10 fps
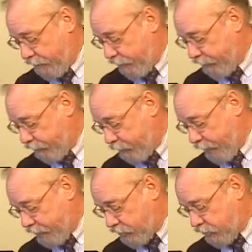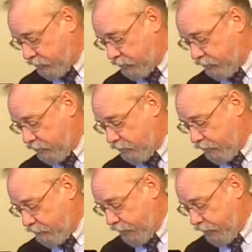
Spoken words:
my favorite passage is in